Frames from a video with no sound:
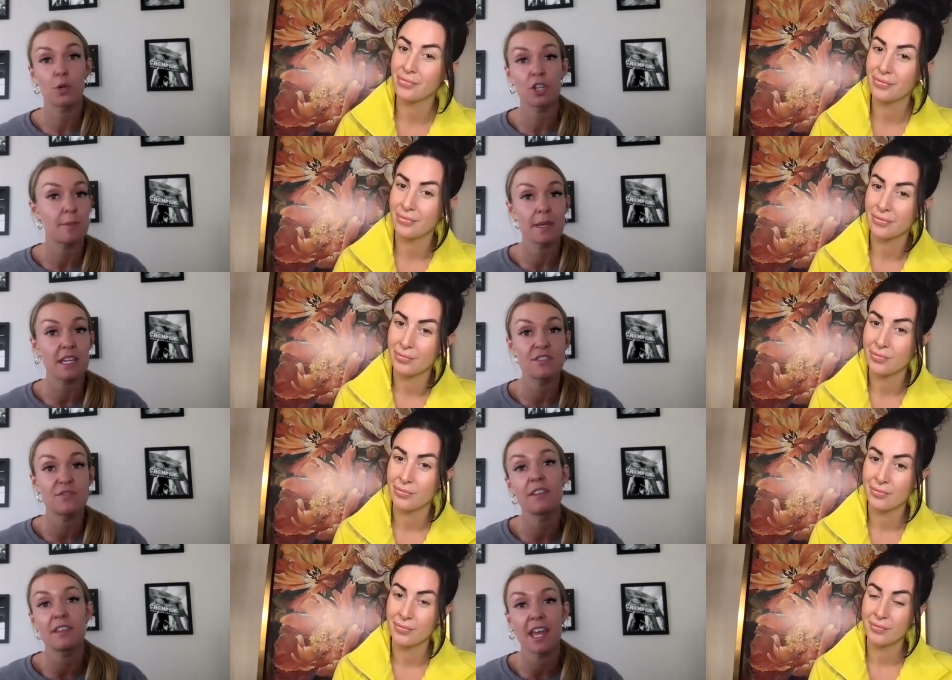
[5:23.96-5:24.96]
Speaker 1: would only be his
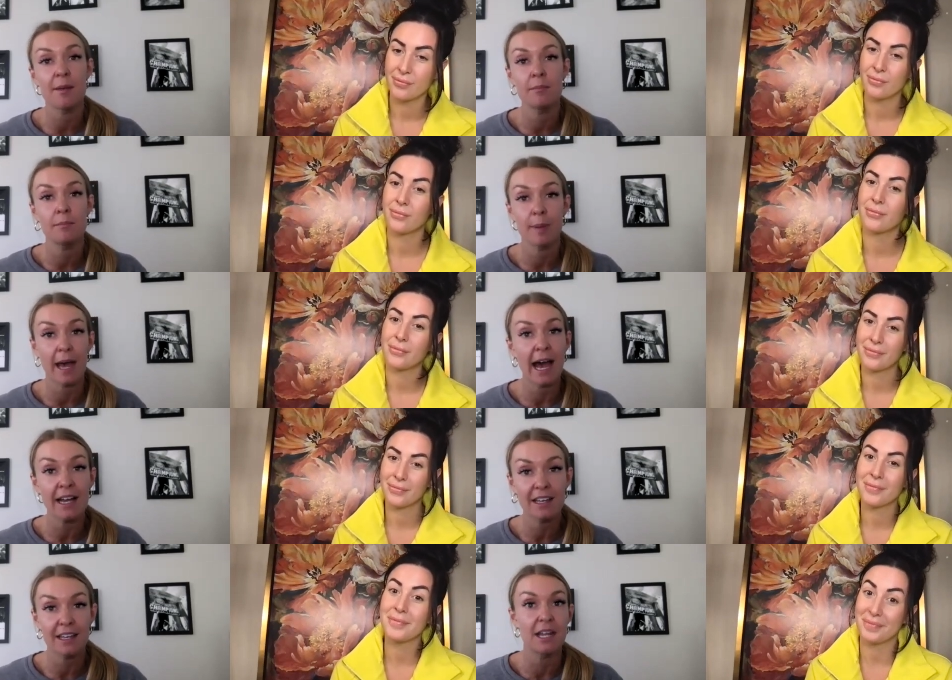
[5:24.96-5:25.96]
fifth game
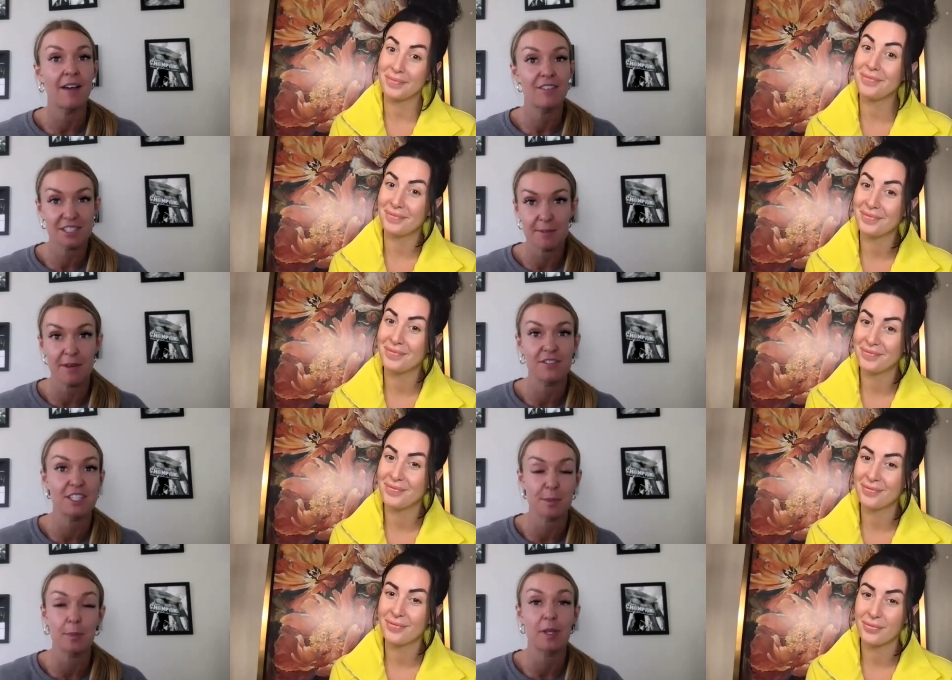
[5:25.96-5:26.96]
back and obviously Memphis
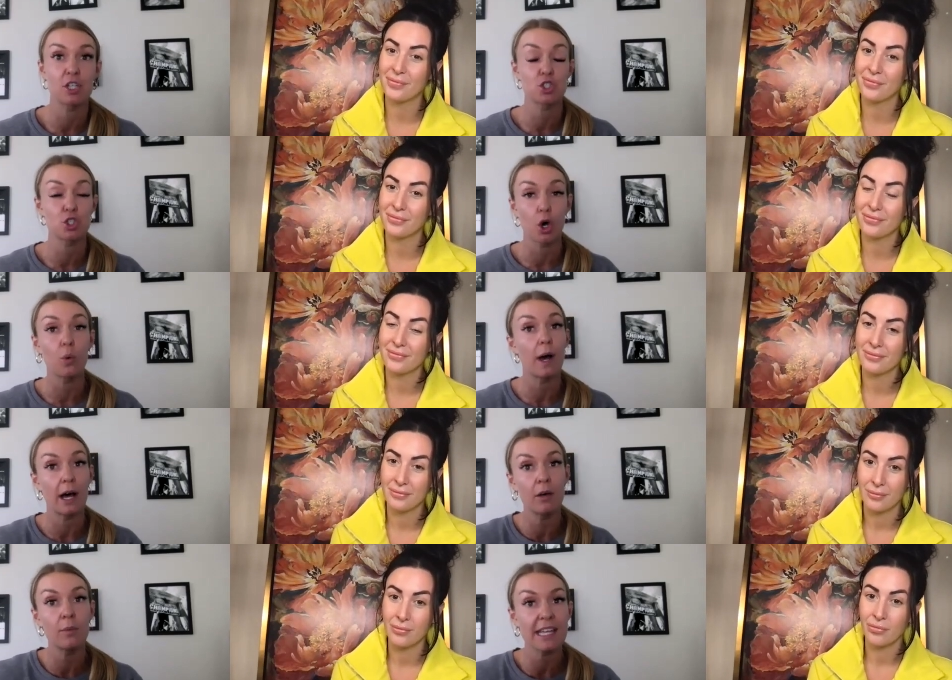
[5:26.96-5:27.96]
has been playing so
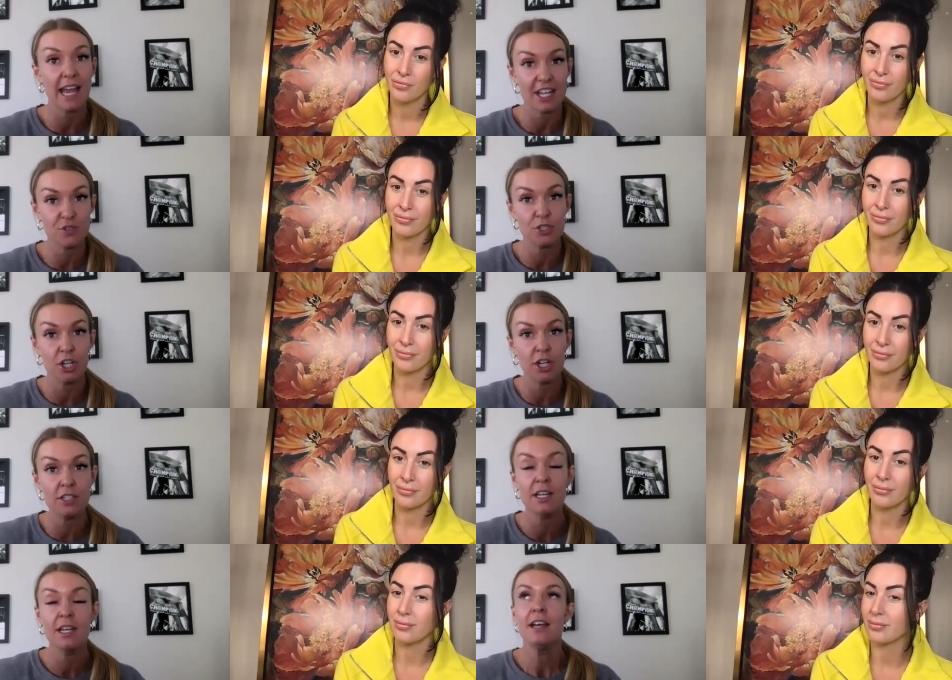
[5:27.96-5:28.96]
well when he has
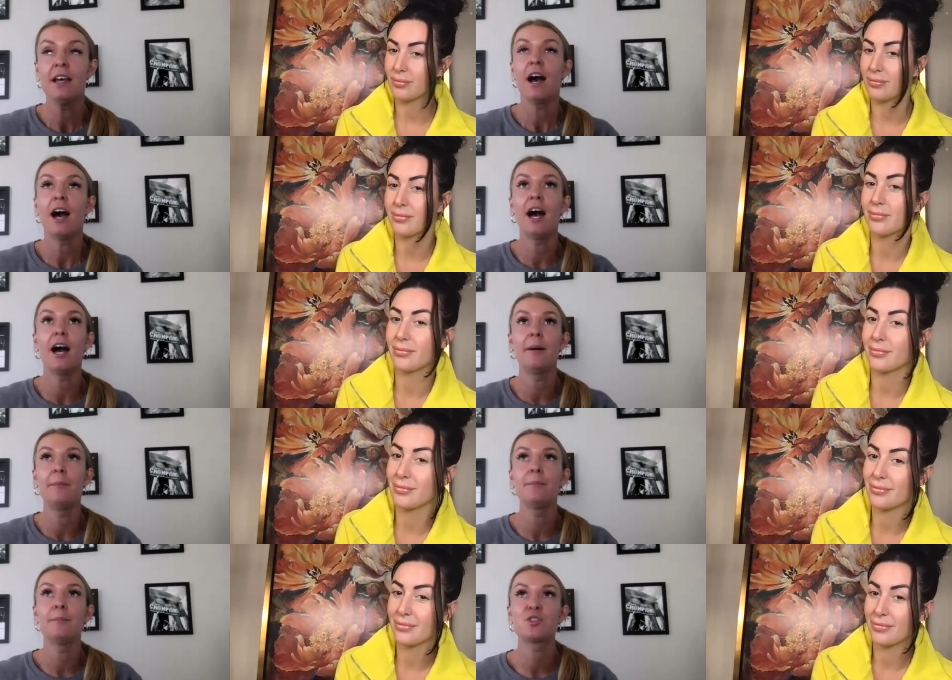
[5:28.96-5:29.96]
returned. Mm-hmm.
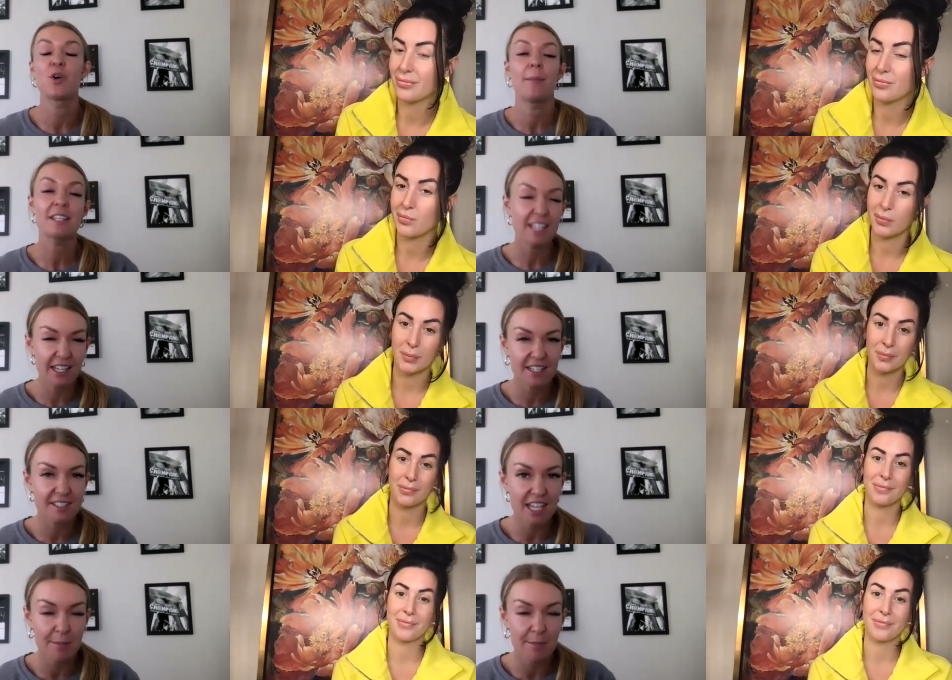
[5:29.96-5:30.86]
Um, so I'm excited to see